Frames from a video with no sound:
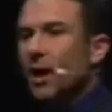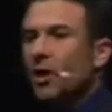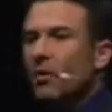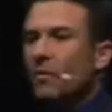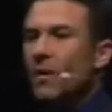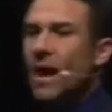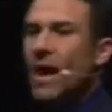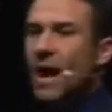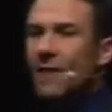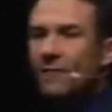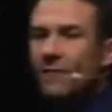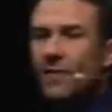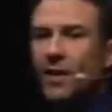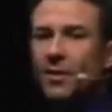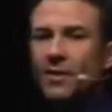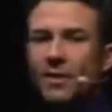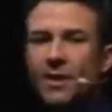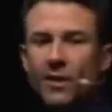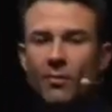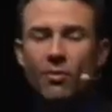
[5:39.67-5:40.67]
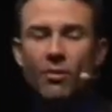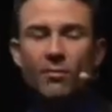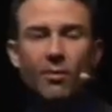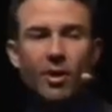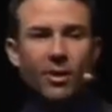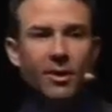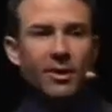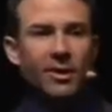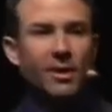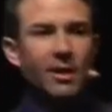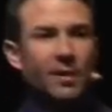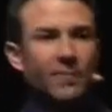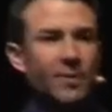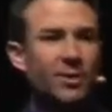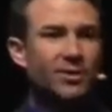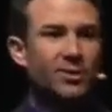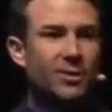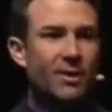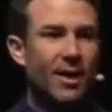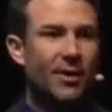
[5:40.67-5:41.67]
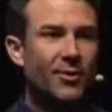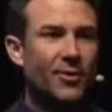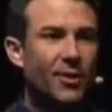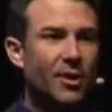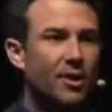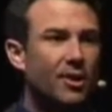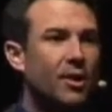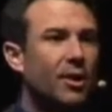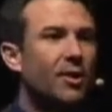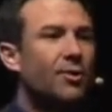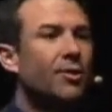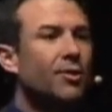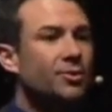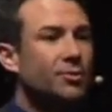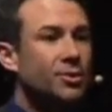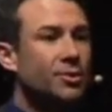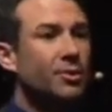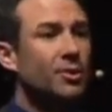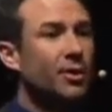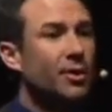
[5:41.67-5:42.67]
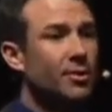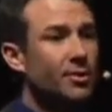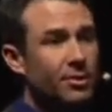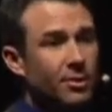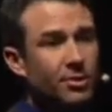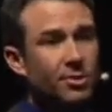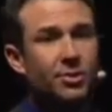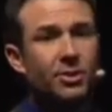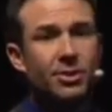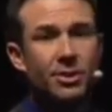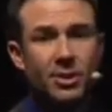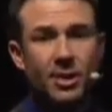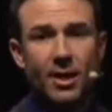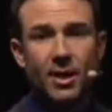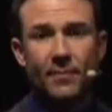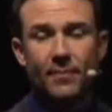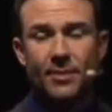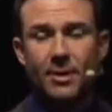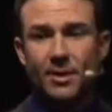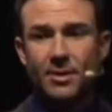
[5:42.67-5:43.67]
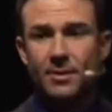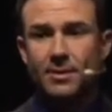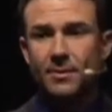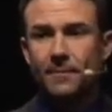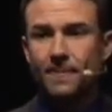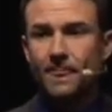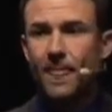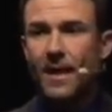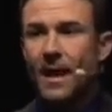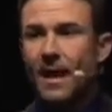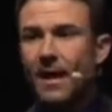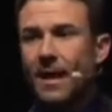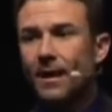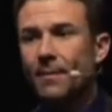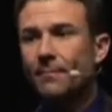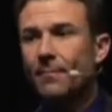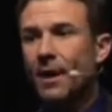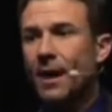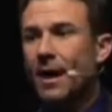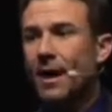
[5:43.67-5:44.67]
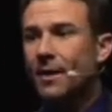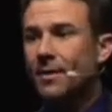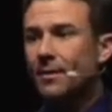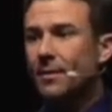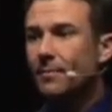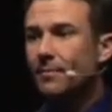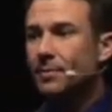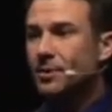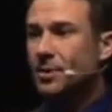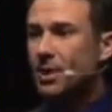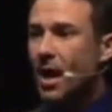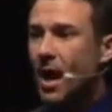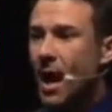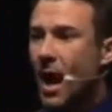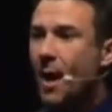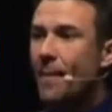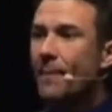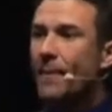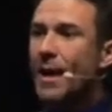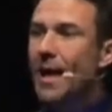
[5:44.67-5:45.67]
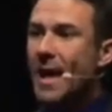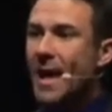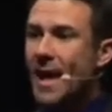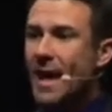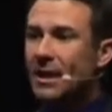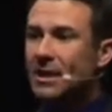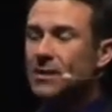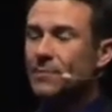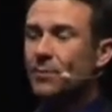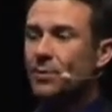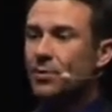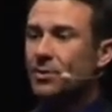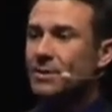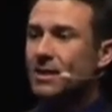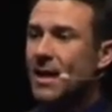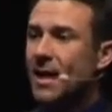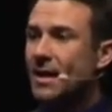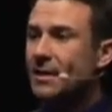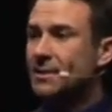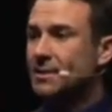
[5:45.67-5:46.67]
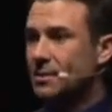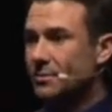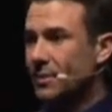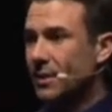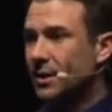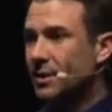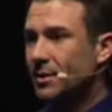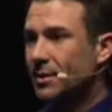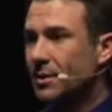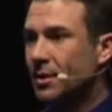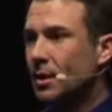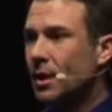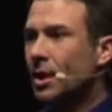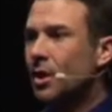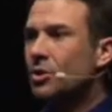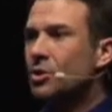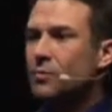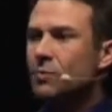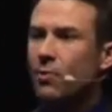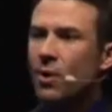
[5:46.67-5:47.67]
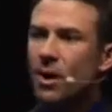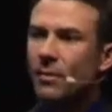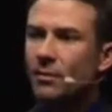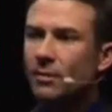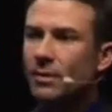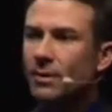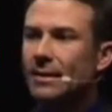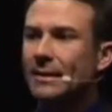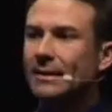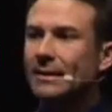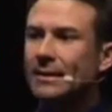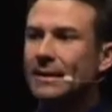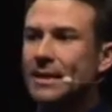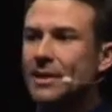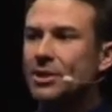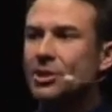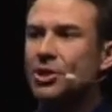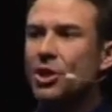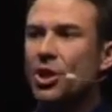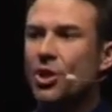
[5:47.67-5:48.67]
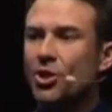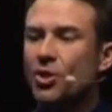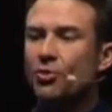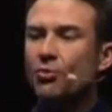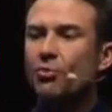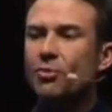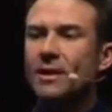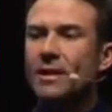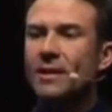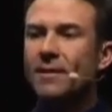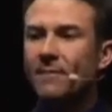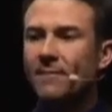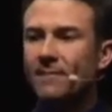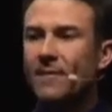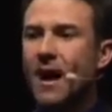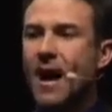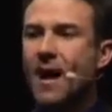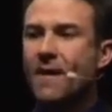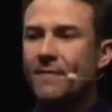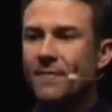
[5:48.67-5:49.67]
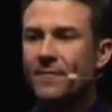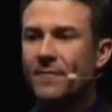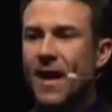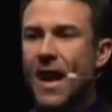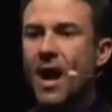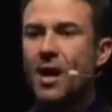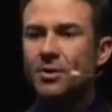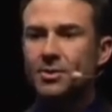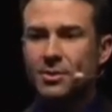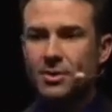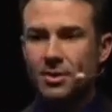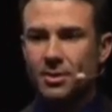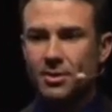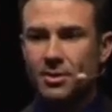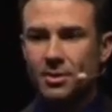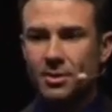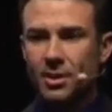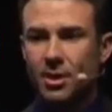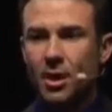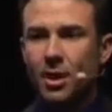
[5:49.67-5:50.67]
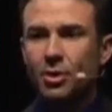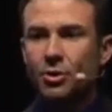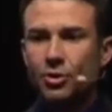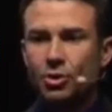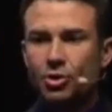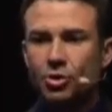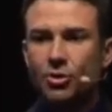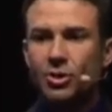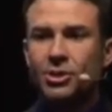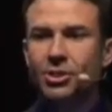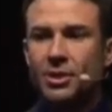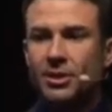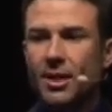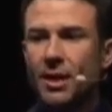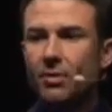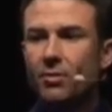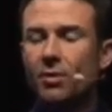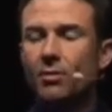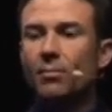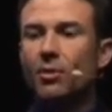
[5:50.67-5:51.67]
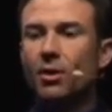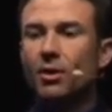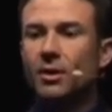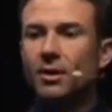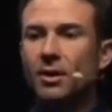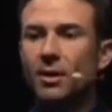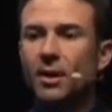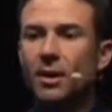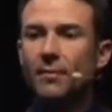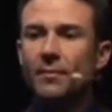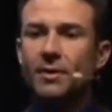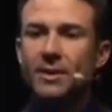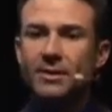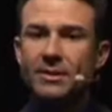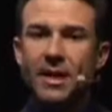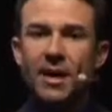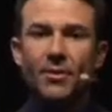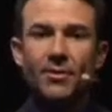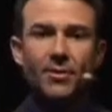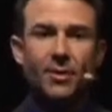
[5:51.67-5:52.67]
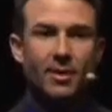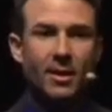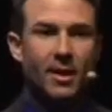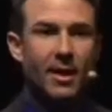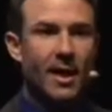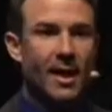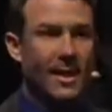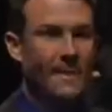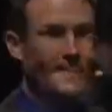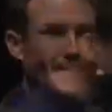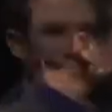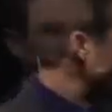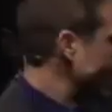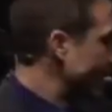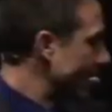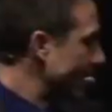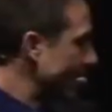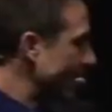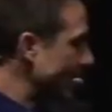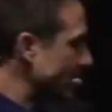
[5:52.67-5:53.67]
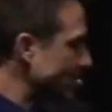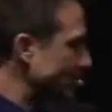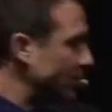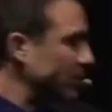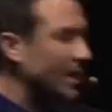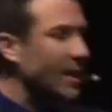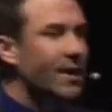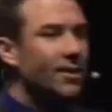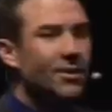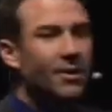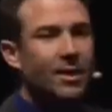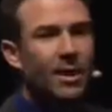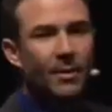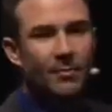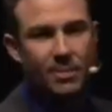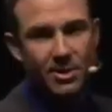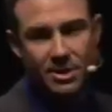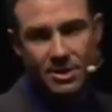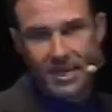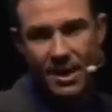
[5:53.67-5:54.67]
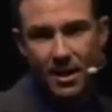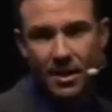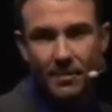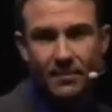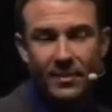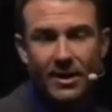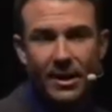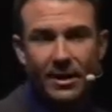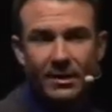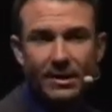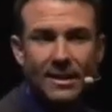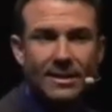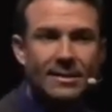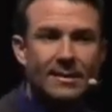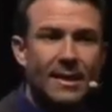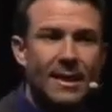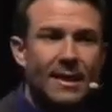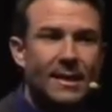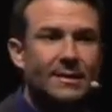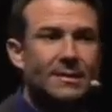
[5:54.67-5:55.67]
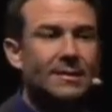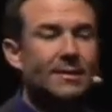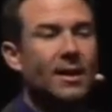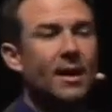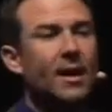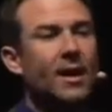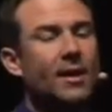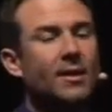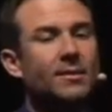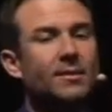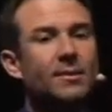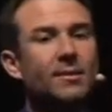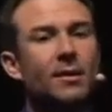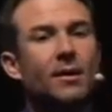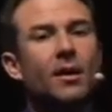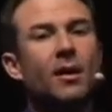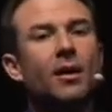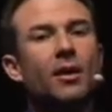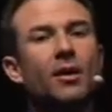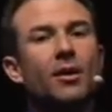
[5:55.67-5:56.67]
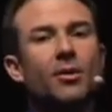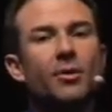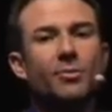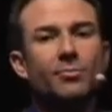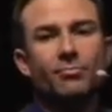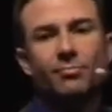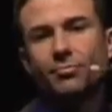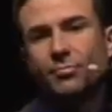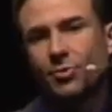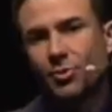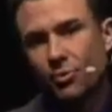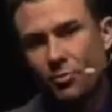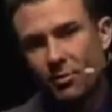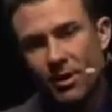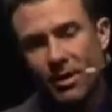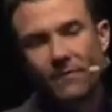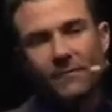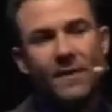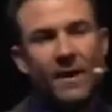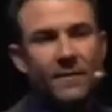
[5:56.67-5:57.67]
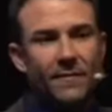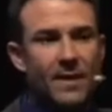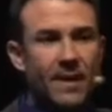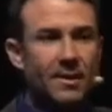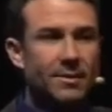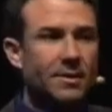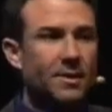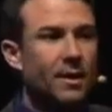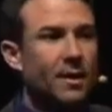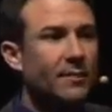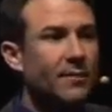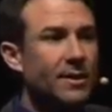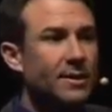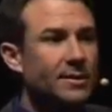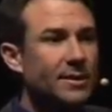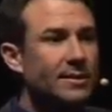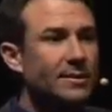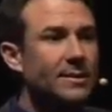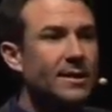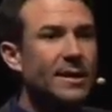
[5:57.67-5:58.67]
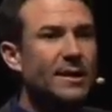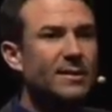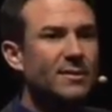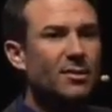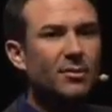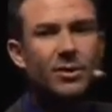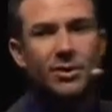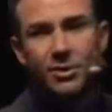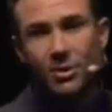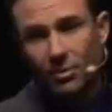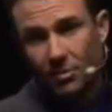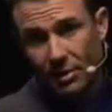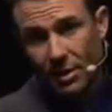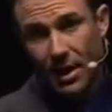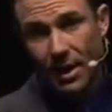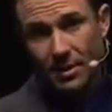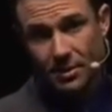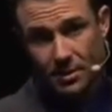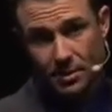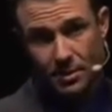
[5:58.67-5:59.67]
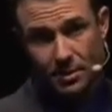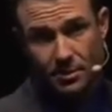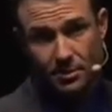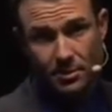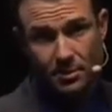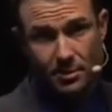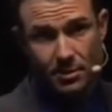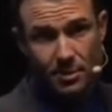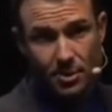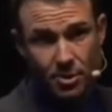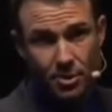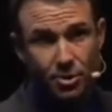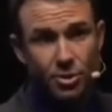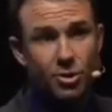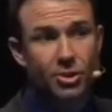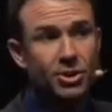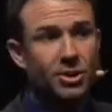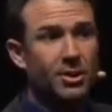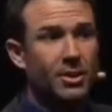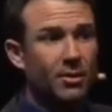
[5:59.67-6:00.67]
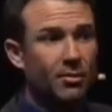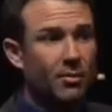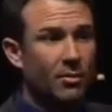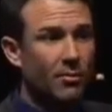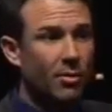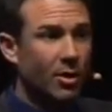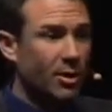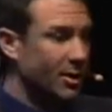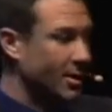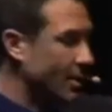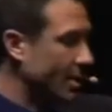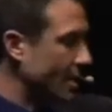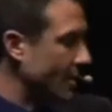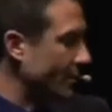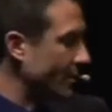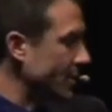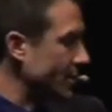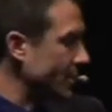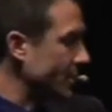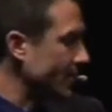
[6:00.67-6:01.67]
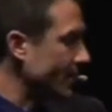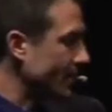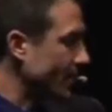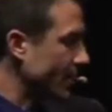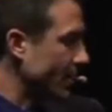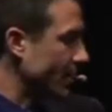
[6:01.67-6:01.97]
Over half of all the network marketing companies that are out there, they're nutrition companies. And by the top experts' estimate, there's probably at least 3,000 to 5,000 nutrition network marketing companies out there today. Now, let's play the numbers down a bit. Let's say it's not 3,000 to 5,000 companies. Let's say it's only 2,000 nutrition network marketing companies.